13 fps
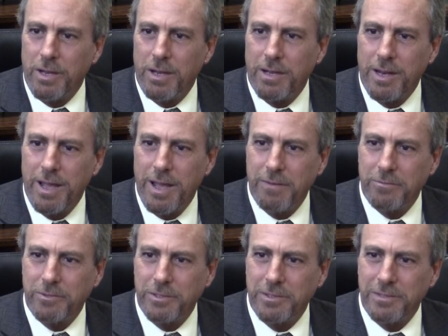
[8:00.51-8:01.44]
you're not going to have
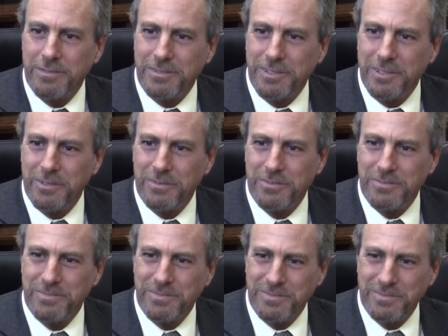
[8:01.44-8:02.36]
to, you know,
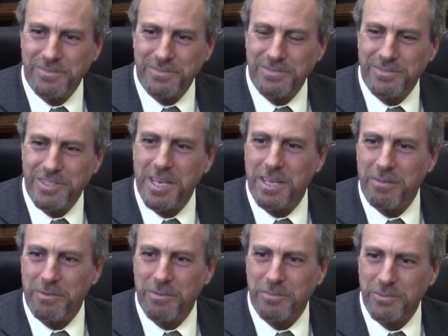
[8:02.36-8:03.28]
take
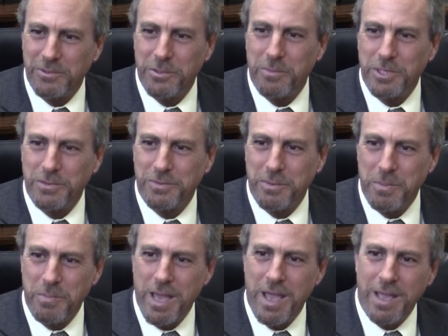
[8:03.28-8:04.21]
so much from
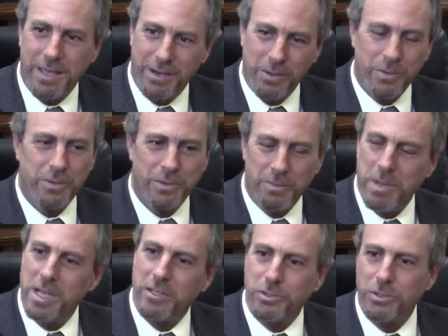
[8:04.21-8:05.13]
the bank in order to
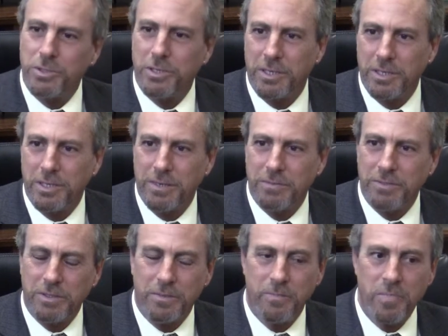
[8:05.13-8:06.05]
make sure you
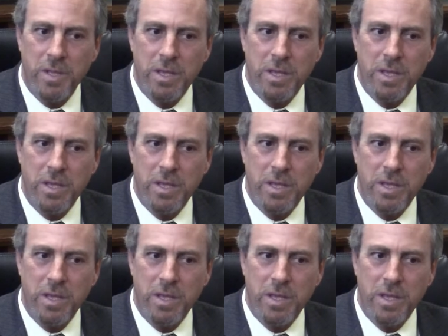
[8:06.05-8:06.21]
live here.